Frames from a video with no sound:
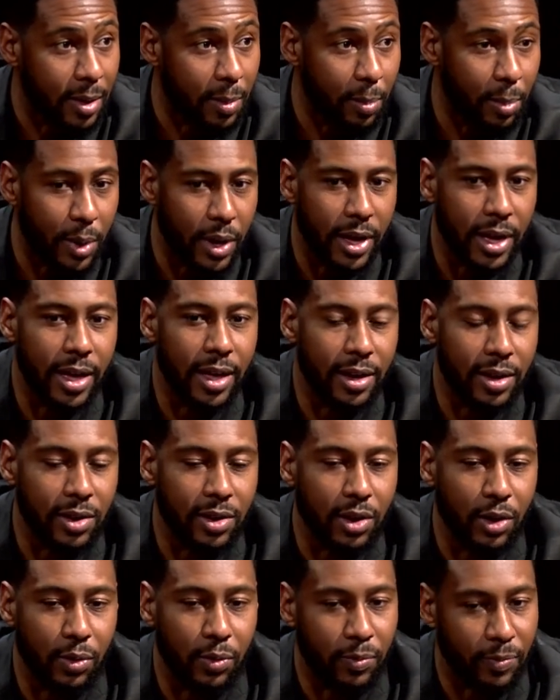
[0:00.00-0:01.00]
but you
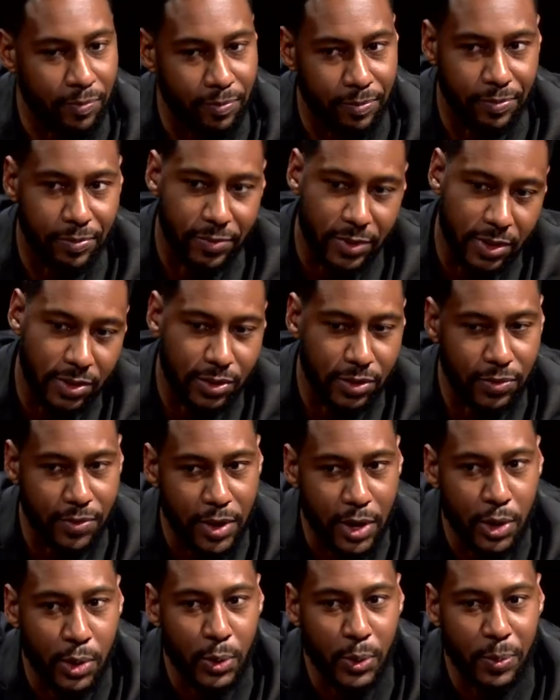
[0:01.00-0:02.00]
know this is
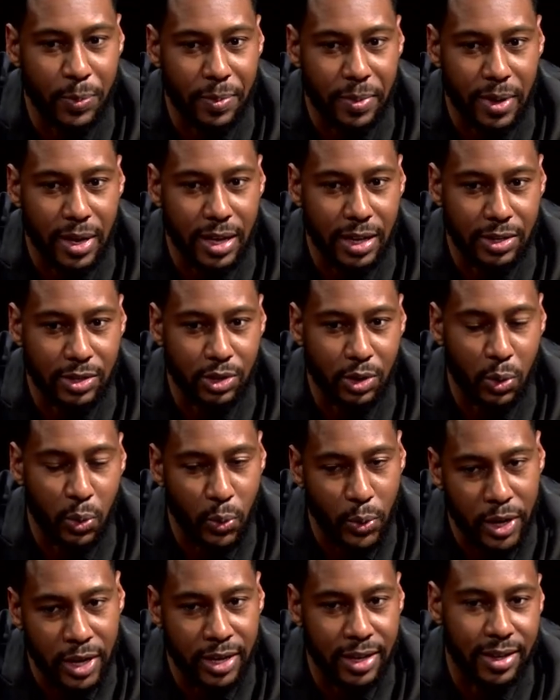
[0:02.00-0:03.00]
film, and so
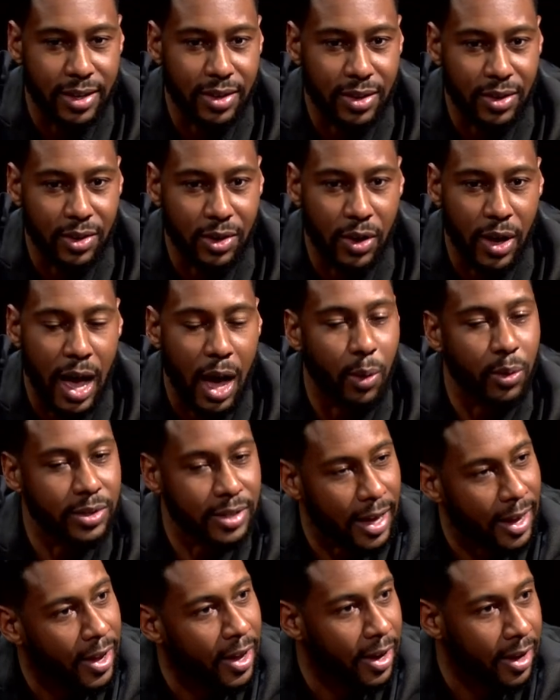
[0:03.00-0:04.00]
what you know how was
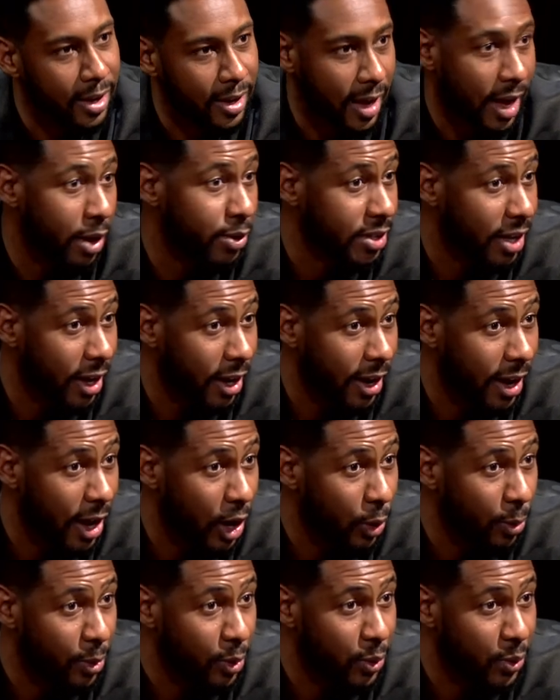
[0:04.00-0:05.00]
that gonna how was that gonna
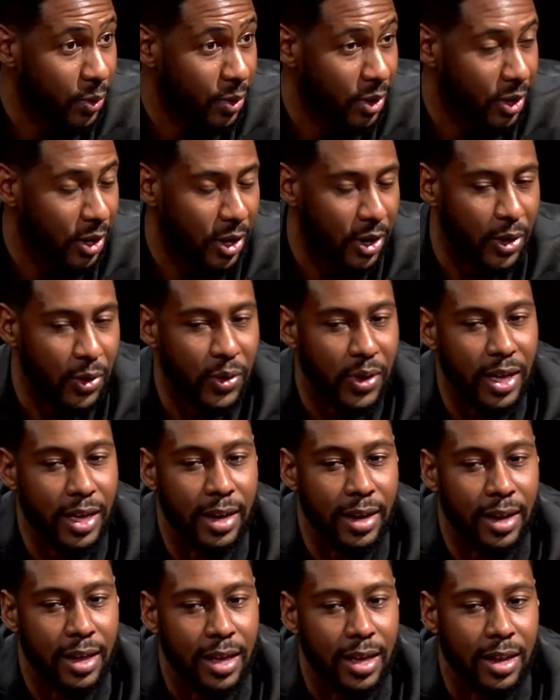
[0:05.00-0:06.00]
help you? You know,
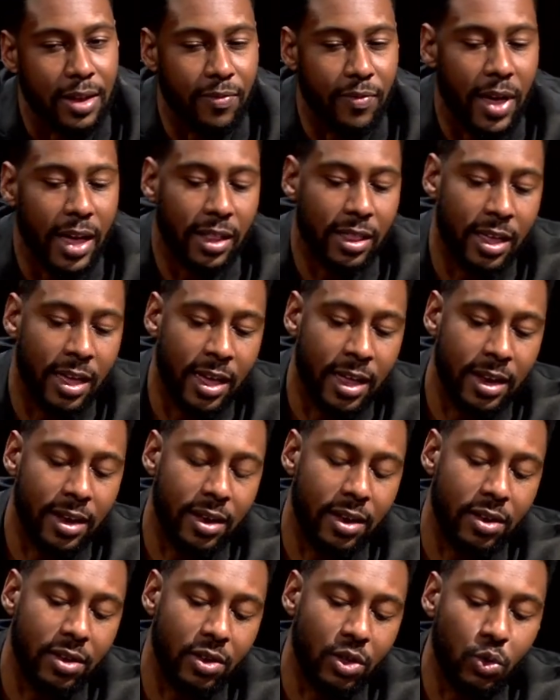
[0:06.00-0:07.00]
and the fact that
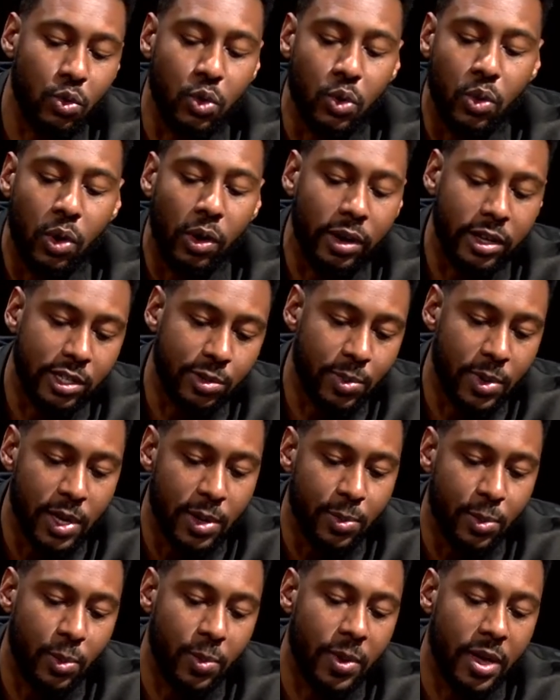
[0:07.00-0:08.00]
you knew all these
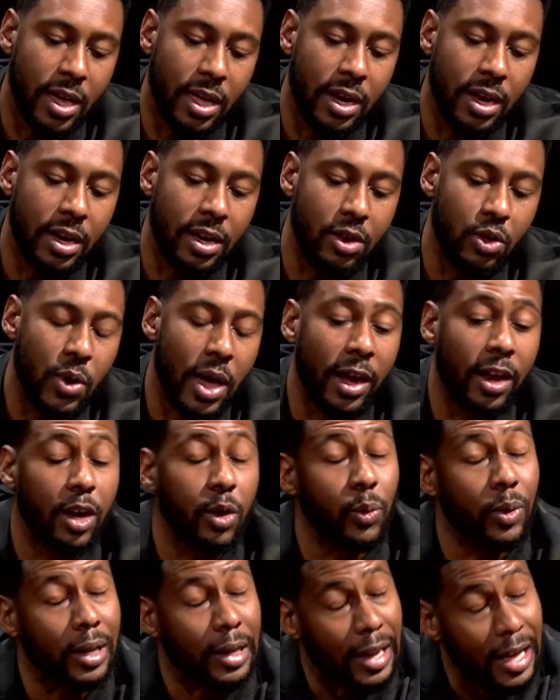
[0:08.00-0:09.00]
people, man, and you had a
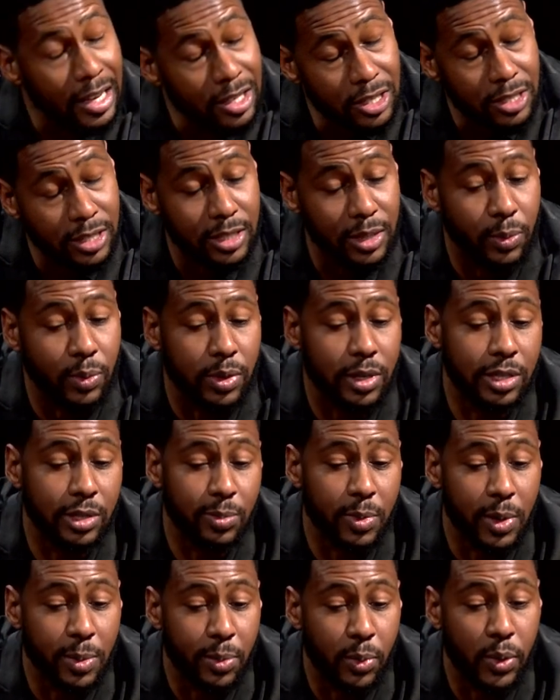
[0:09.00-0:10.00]
good relationship with these
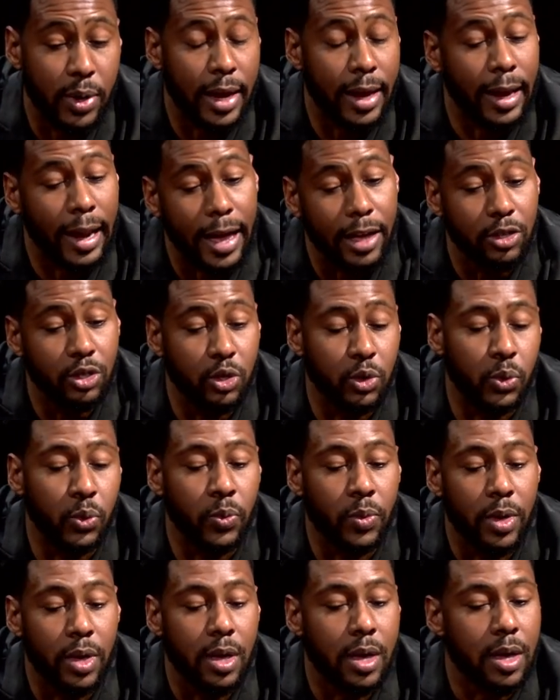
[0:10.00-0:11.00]
people and they liked you,
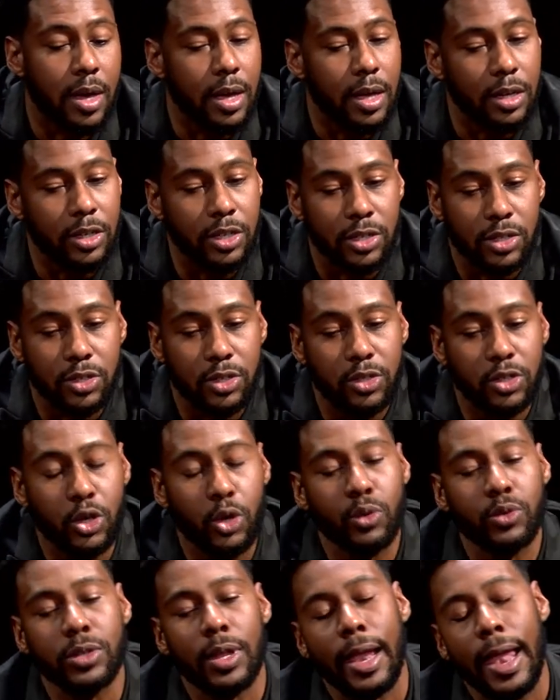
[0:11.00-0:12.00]
just
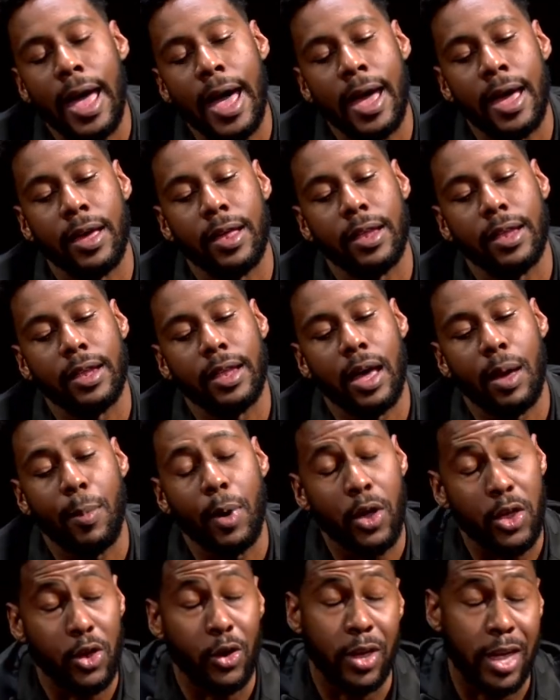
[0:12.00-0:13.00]
shows a lot about
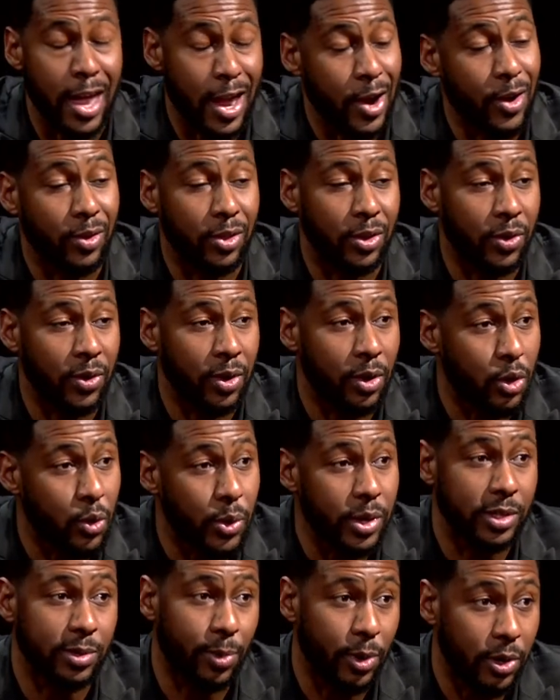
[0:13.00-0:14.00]
your character and you
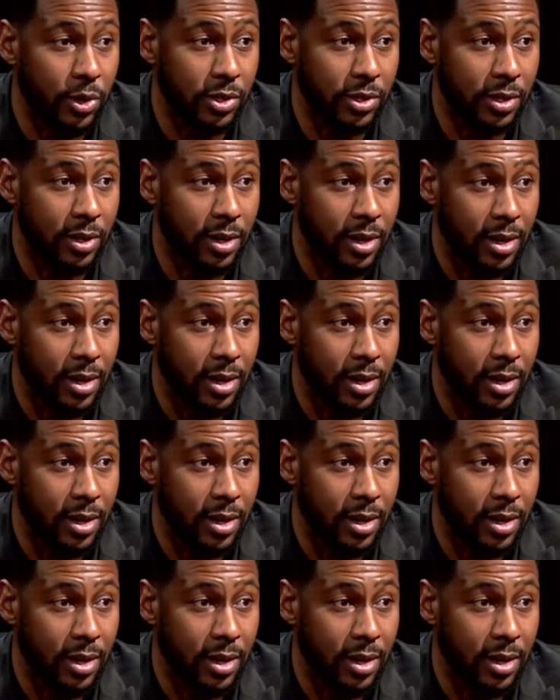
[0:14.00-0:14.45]
as a person.